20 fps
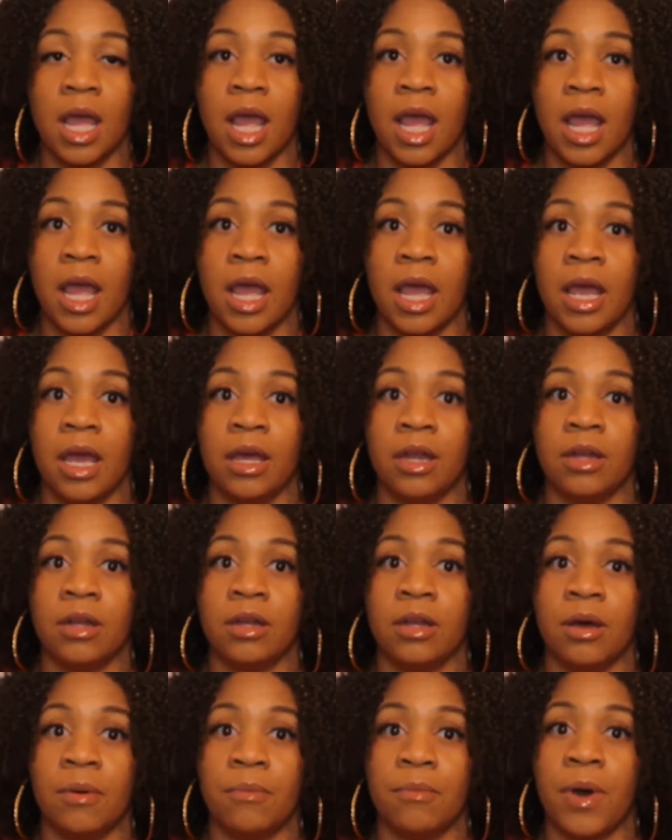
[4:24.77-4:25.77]

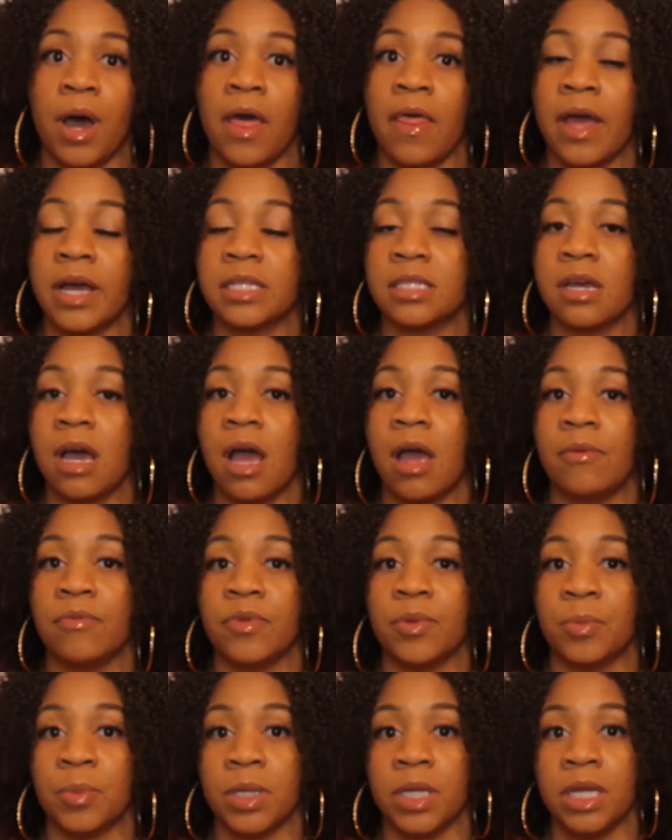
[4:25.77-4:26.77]
And by that time,
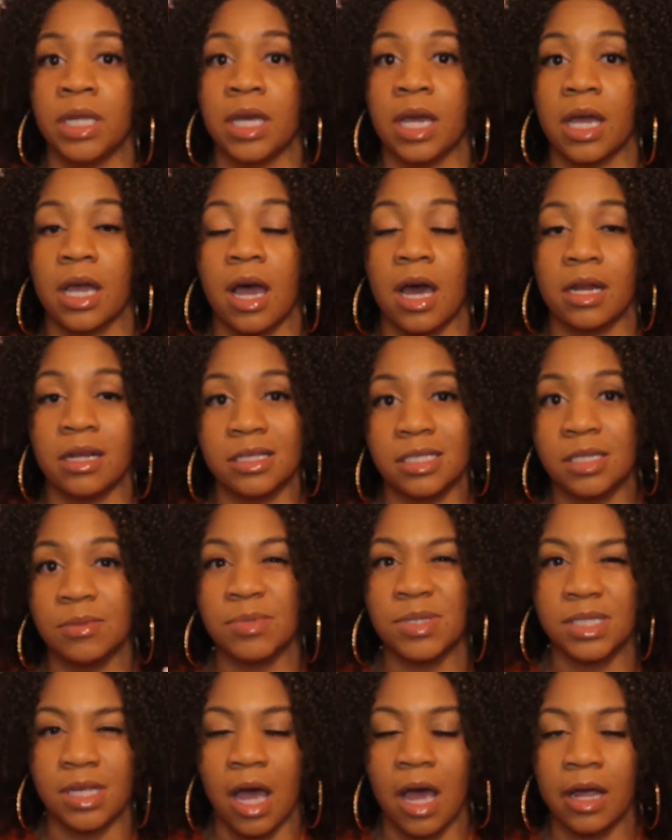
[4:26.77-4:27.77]
the bleeding had kind of
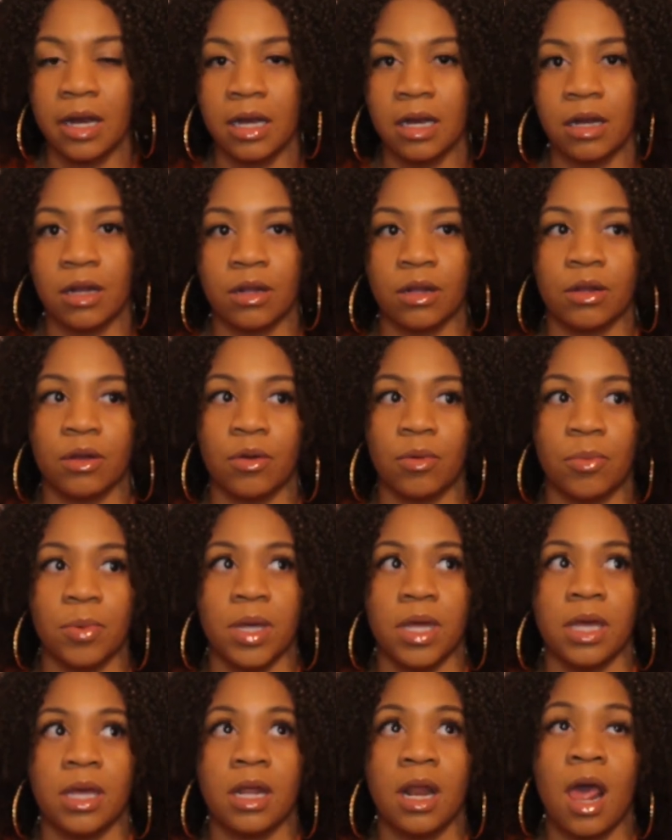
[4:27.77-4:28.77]
subsided a little
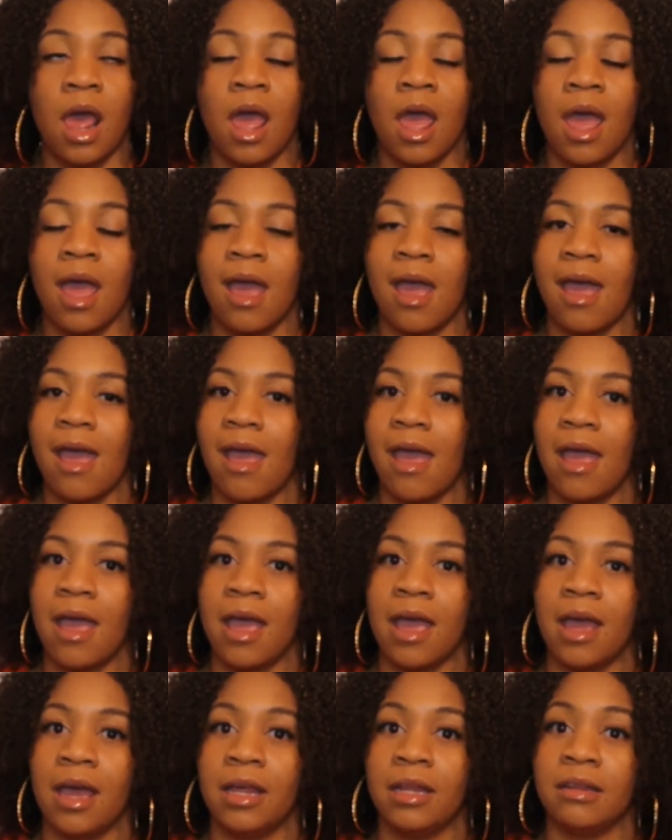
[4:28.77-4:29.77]
bit.
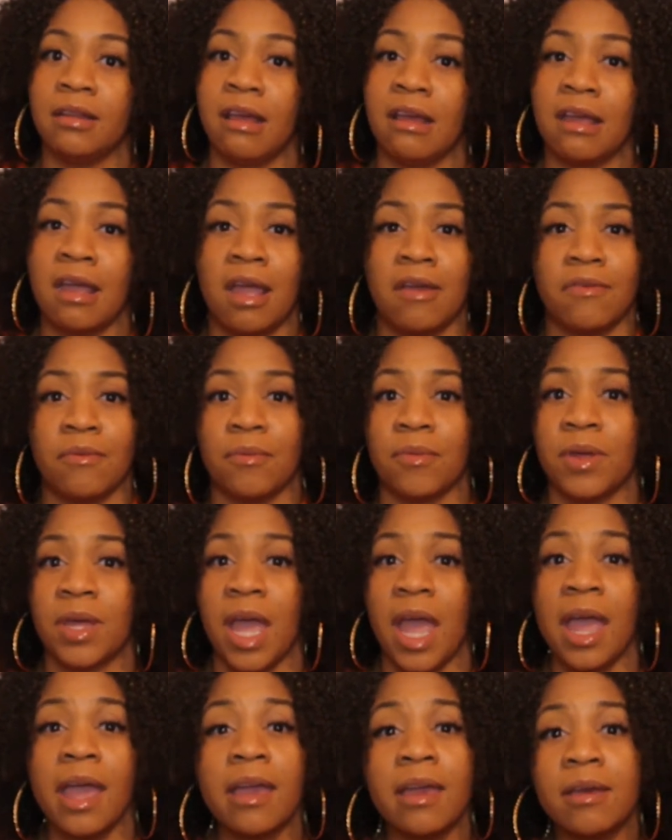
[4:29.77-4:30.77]
And they gave him
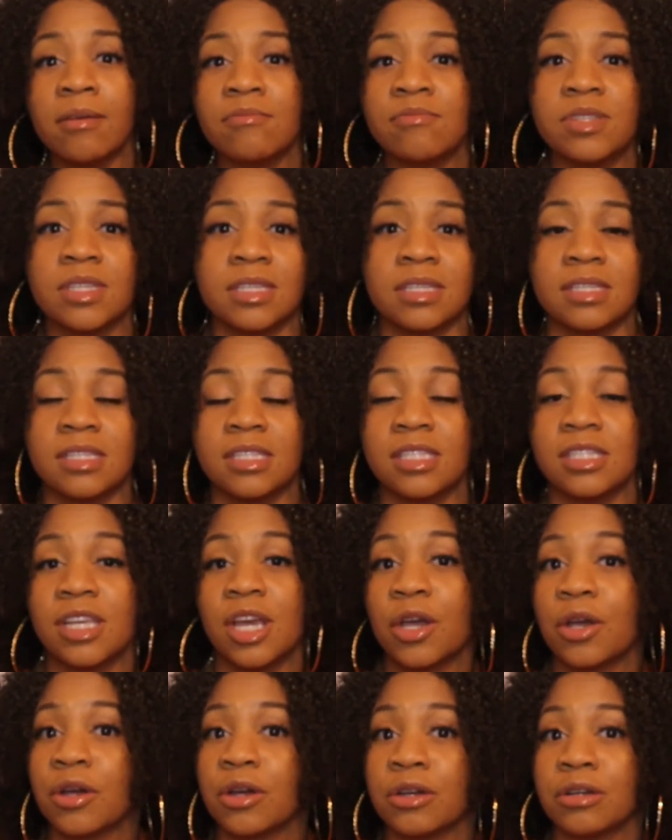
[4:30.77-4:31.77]
games and
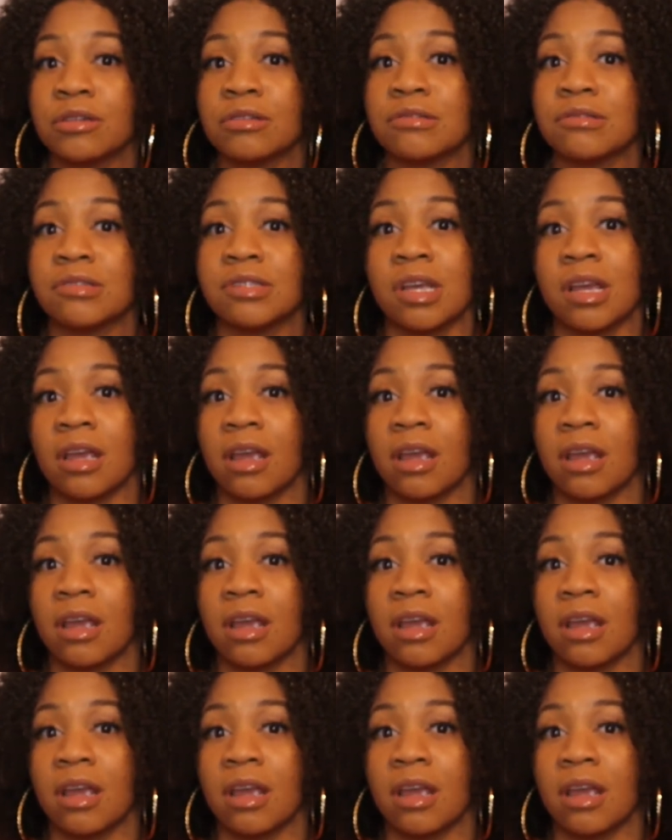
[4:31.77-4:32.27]
stickers.